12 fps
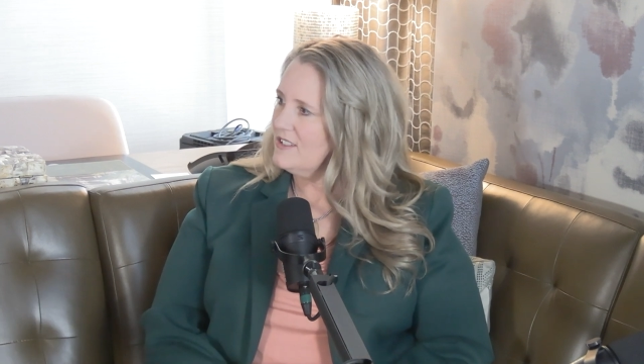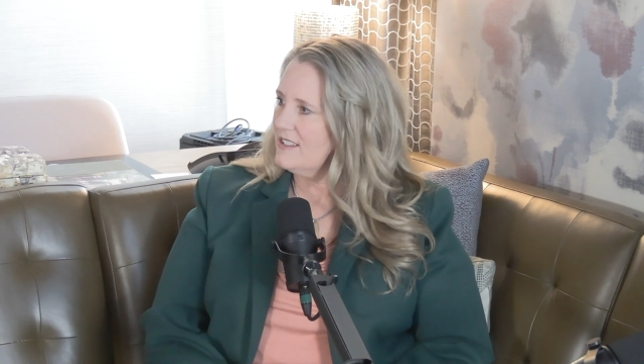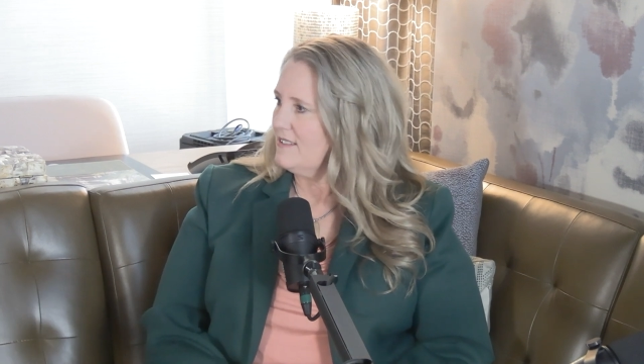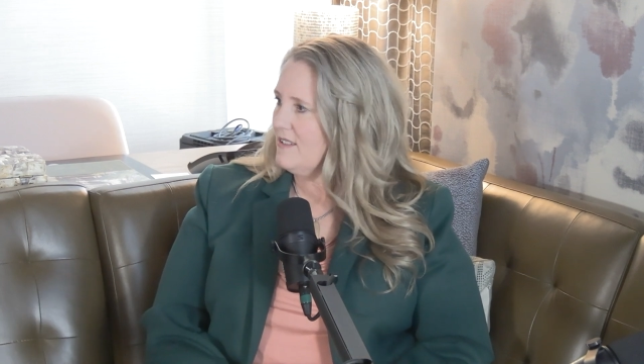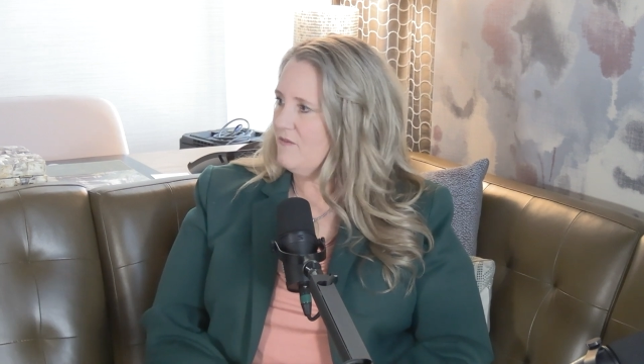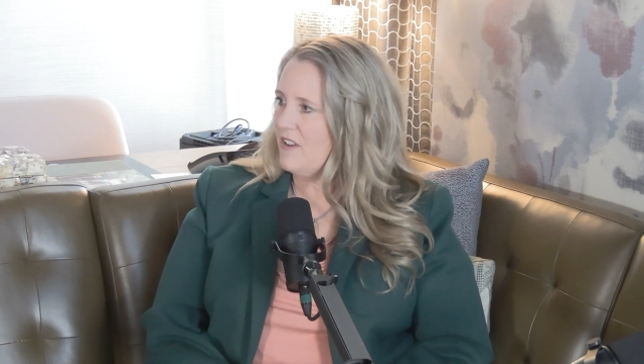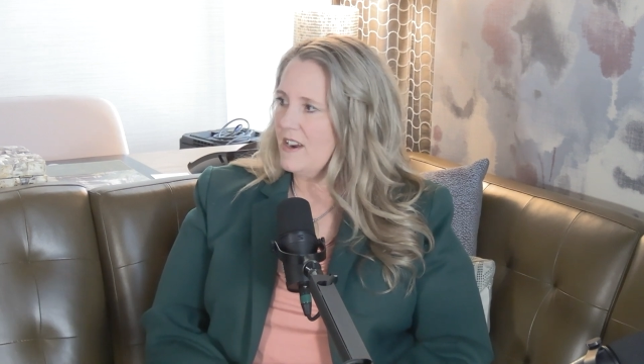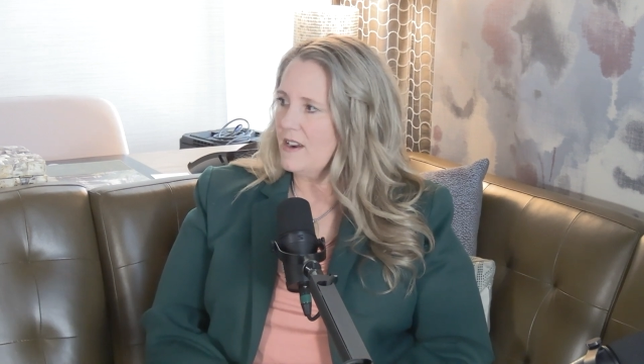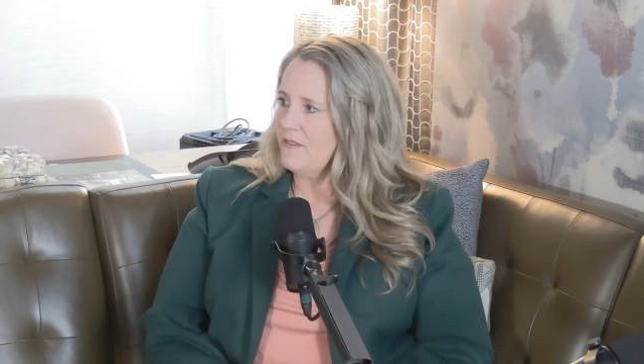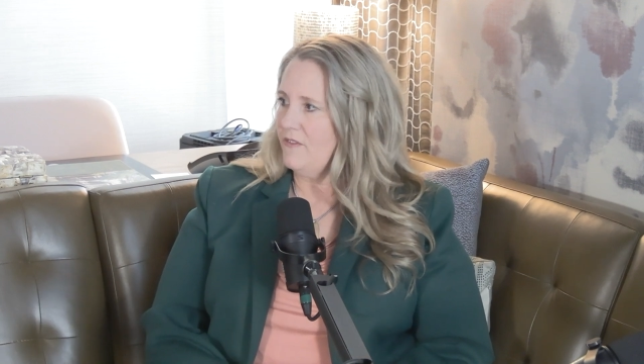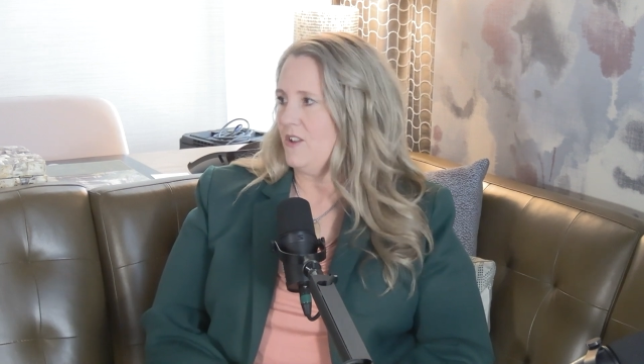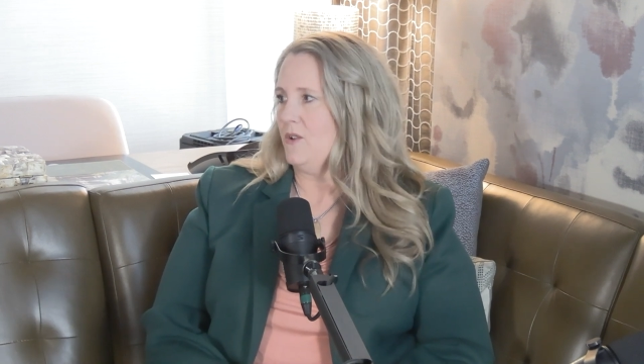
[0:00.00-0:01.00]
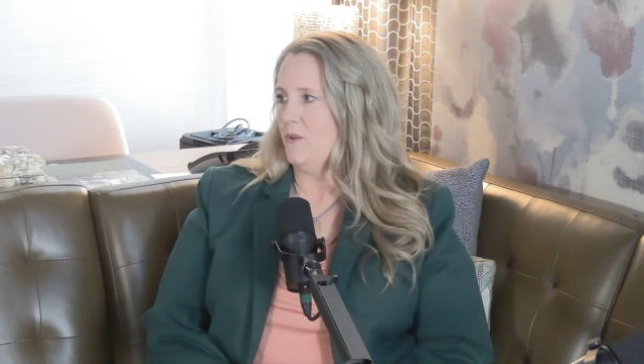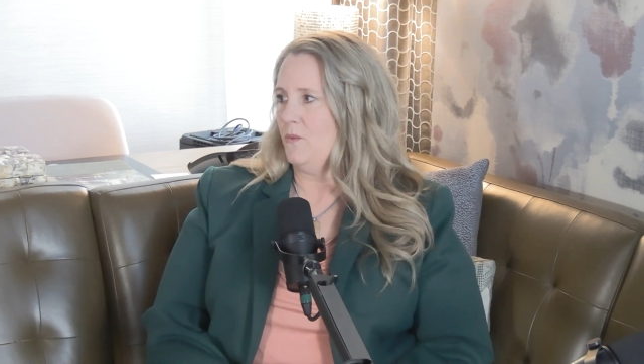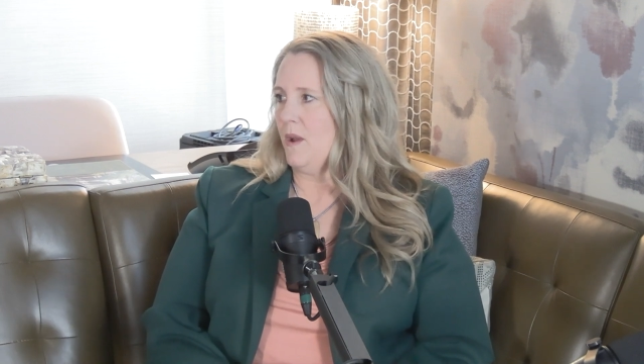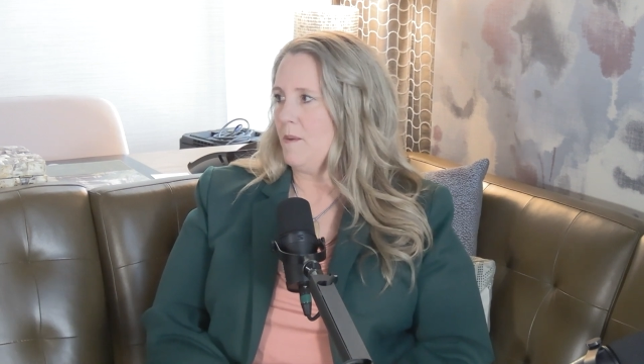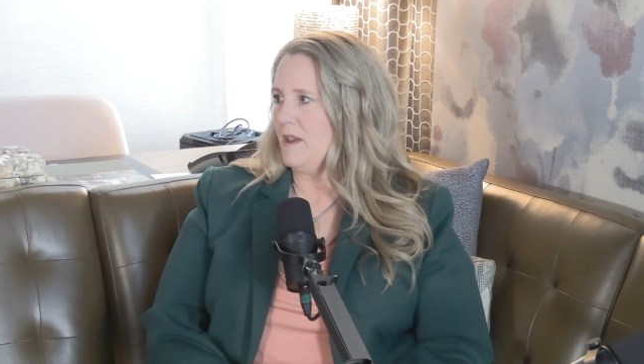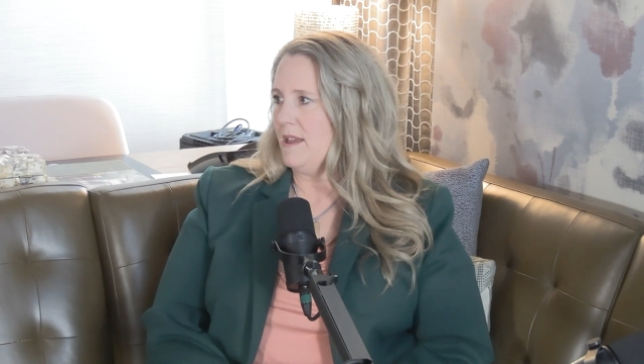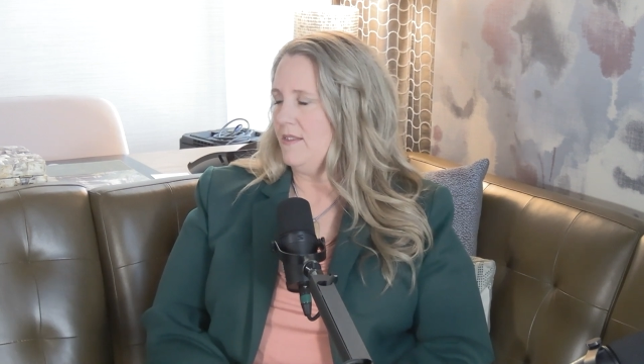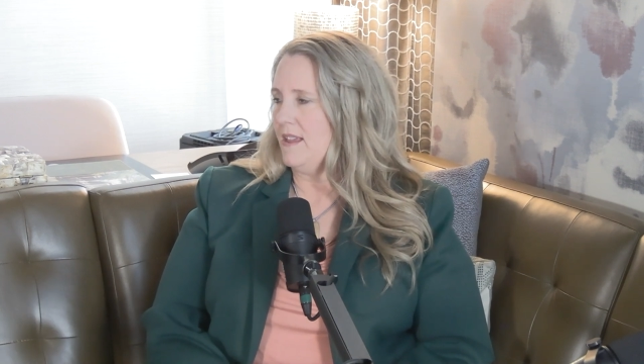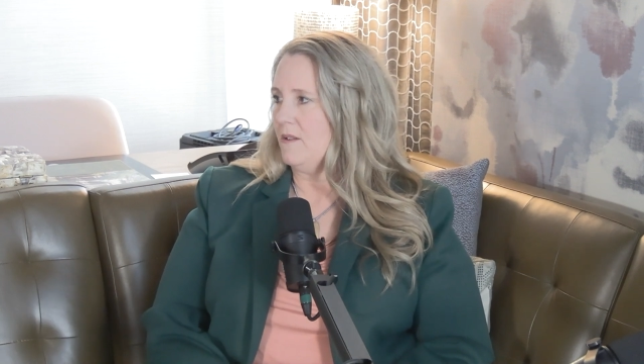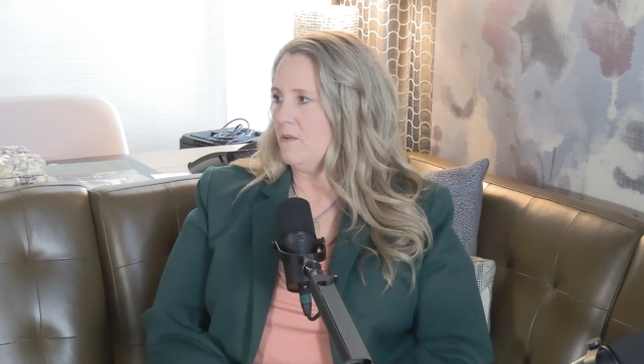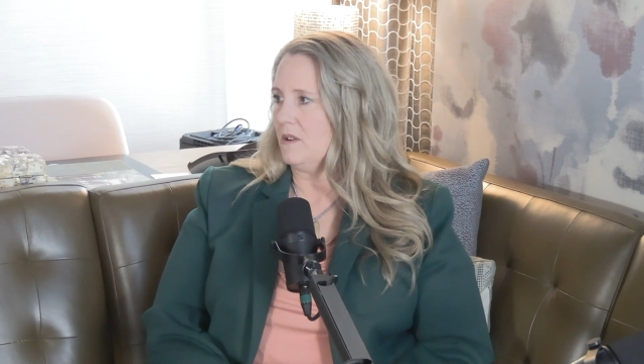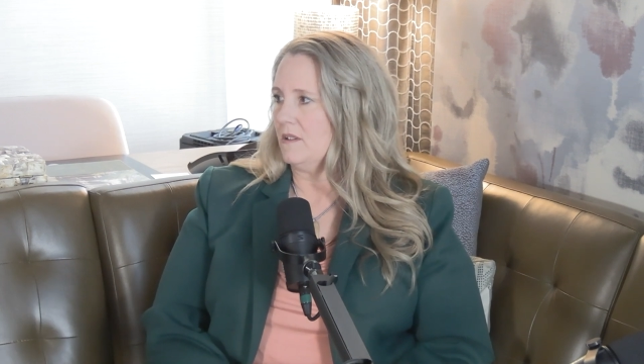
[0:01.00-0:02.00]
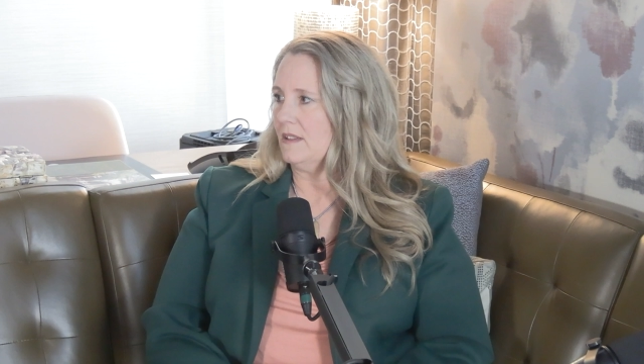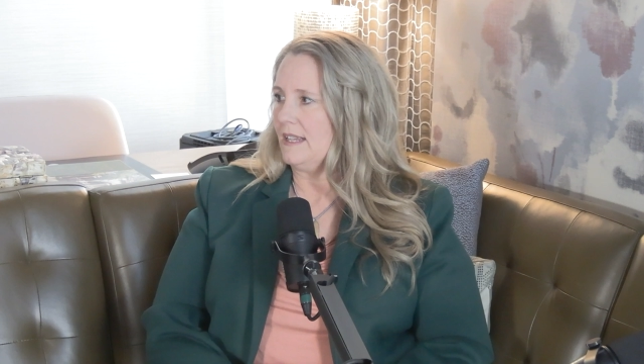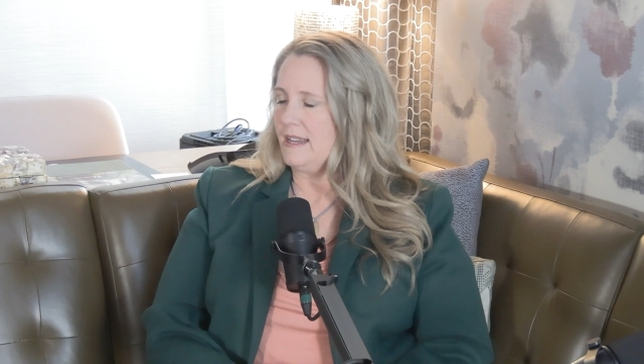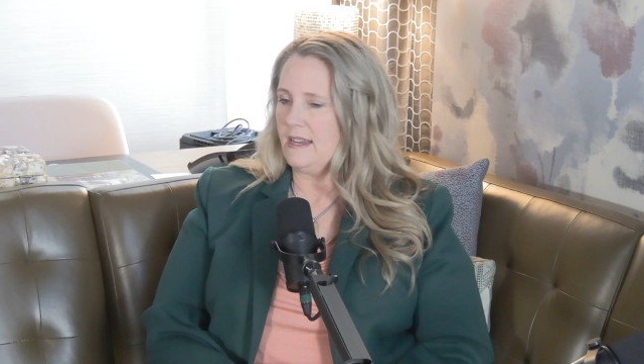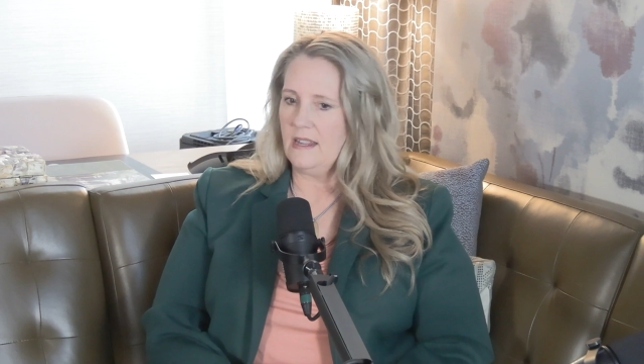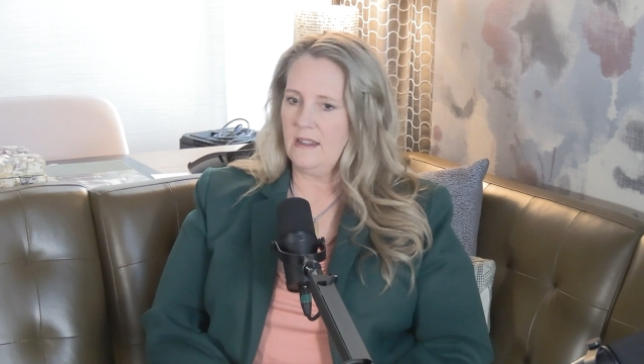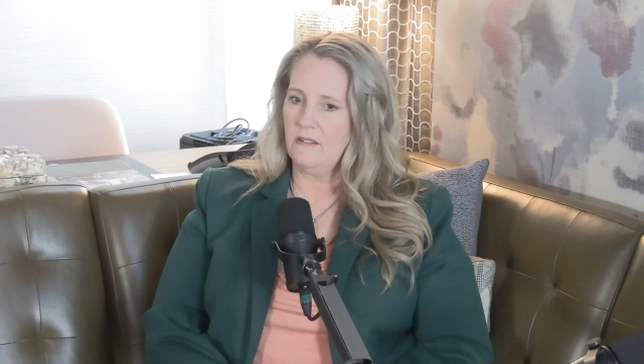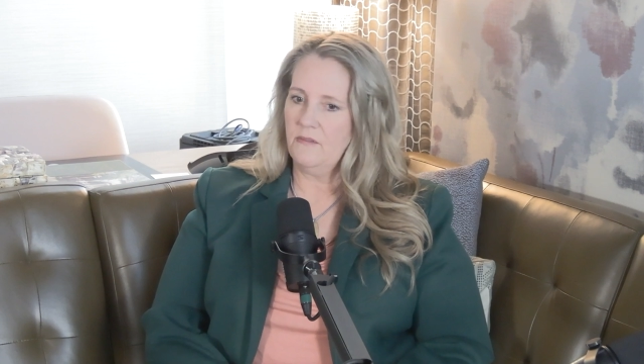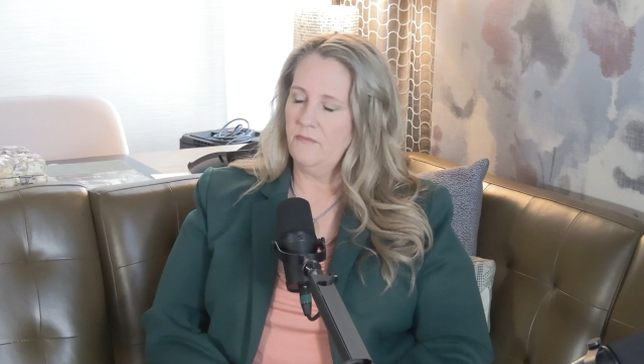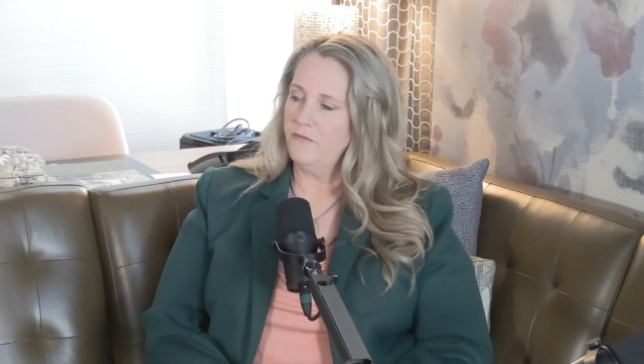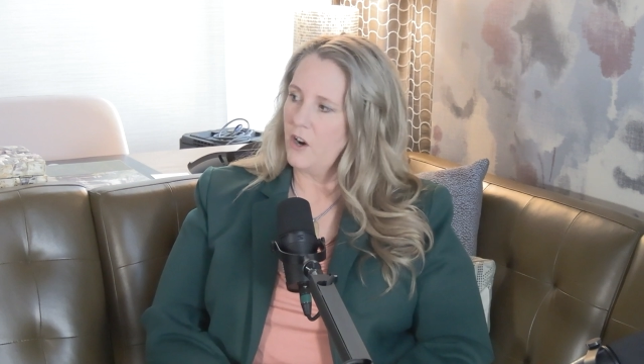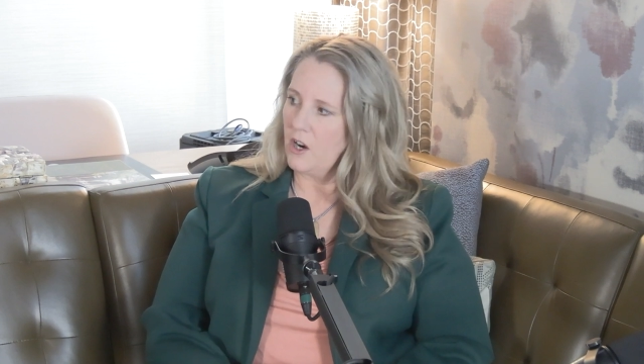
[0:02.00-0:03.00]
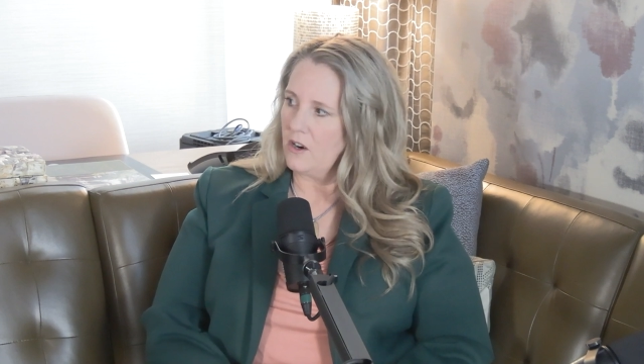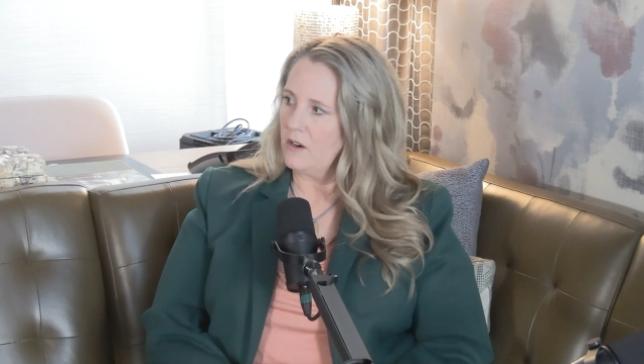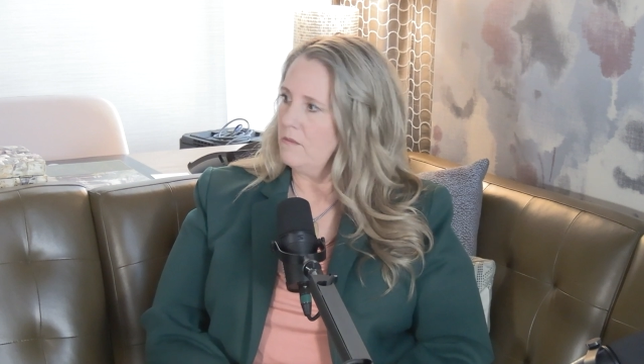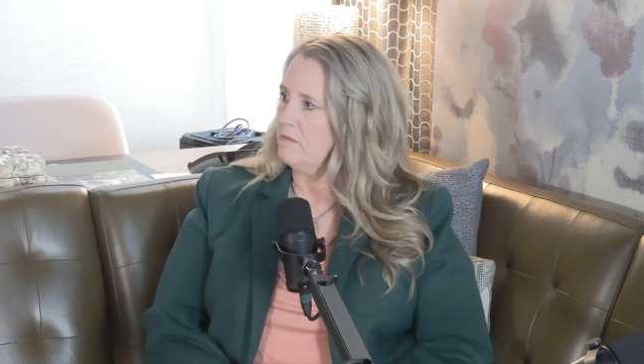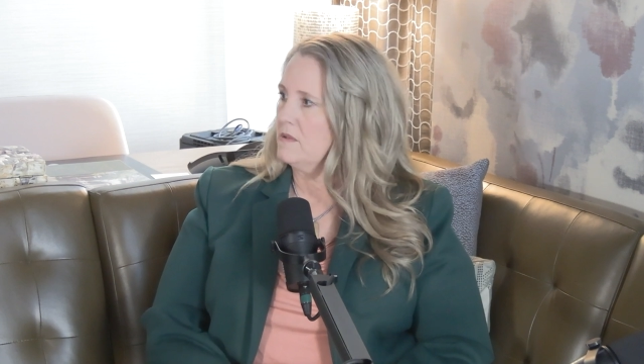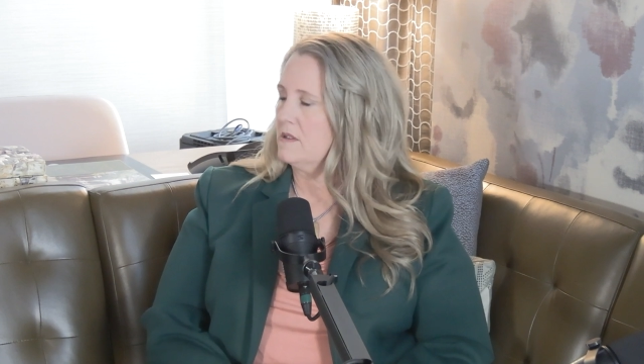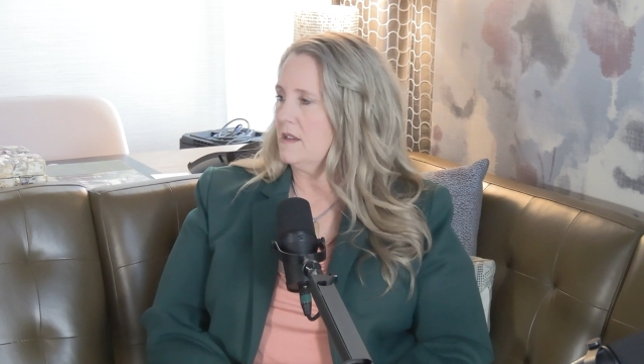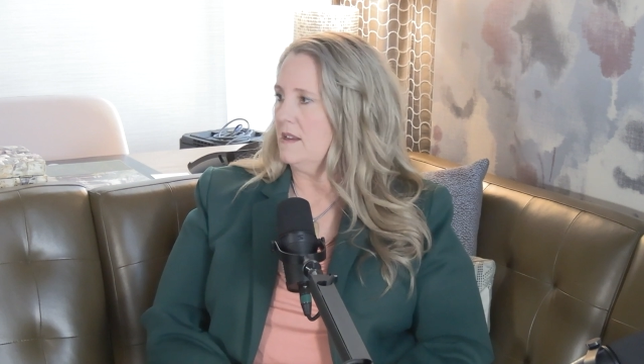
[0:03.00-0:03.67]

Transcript: very few women that were leading firms.